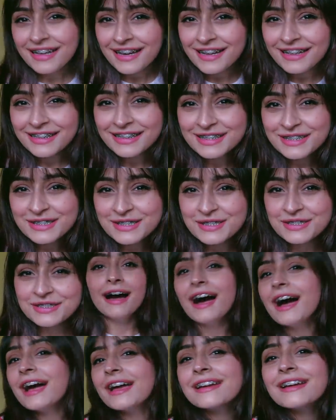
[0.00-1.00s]
guys!
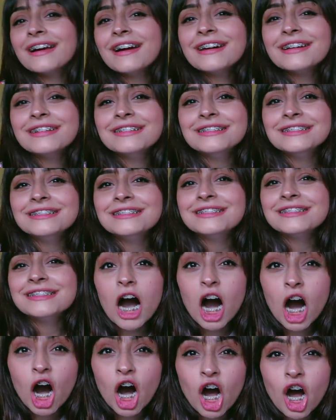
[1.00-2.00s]
Hi guys!
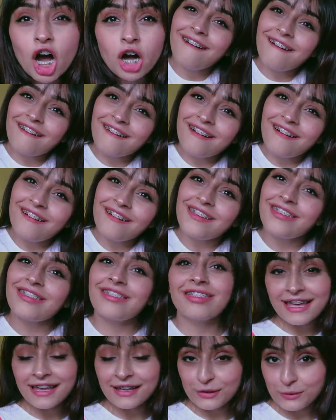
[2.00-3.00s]

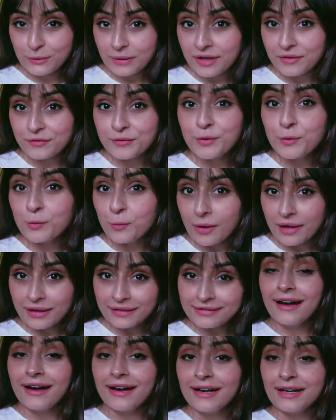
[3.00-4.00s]
Hello
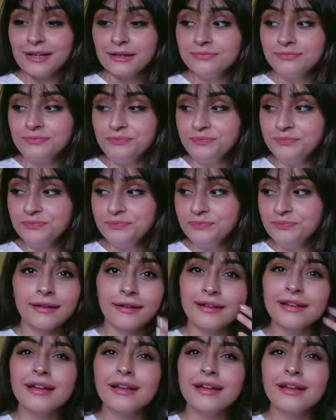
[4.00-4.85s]
everyone! Um,